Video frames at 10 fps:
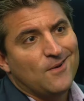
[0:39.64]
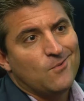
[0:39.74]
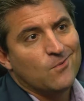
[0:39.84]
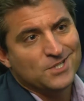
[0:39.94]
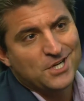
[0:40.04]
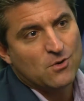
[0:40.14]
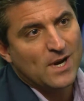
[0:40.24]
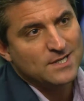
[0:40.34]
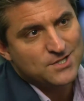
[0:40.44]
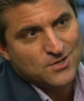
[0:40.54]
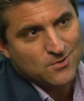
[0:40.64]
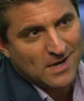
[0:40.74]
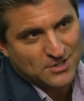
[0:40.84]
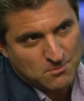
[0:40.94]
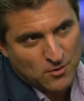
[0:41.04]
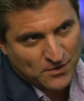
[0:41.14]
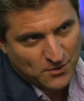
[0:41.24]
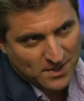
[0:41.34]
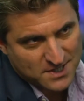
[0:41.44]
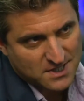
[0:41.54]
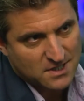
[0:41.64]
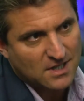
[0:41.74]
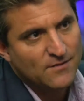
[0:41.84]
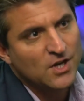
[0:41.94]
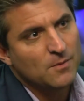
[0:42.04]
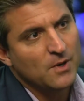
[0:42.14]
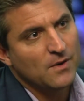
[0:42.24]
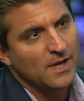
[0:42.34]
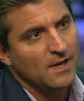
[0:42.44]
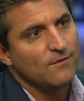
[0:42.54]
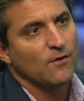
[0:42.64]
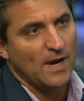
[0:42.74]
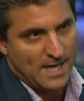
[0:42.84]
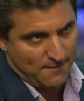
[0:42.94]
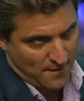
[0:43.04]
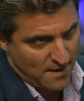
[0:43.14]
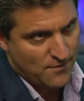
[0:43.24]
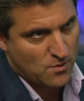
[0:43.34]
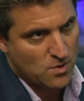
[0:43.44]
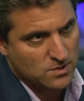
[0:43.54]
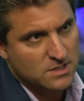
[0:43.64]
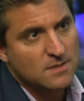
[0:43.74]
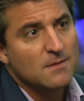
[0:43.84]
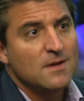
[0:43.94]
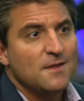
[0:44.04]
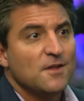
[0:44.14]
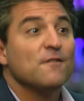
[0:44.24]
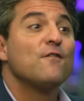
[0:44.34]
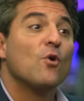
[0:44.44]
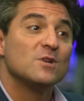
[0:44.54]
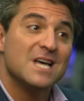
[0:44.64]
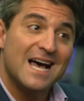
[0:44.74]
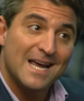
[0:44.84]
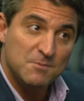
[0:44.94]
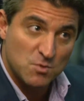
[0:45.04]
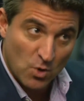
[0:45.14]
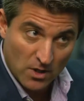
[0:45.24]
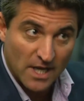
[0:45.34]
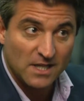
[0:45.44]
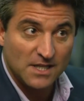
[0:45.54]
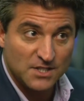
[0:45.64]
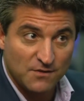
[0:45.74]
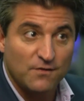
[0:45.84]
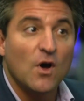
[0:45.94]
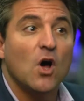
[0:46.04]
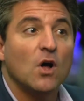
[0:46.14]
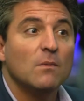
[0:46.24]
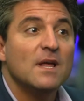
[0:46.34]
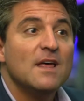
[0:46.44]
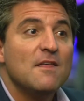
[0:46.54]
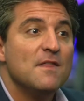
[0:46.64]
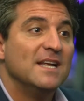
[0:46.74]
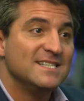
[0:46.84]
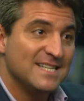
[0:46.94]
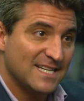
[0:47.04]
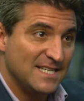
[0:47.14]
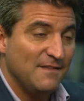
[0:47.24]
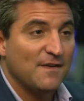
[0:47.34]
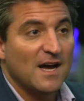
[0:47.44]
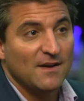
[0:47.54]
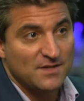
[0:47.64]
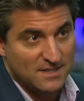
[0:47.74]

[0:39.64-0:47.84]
which equates to, as you move into an assisted living community for 85-year-olds, they're 4 times more likely to fall than 65 to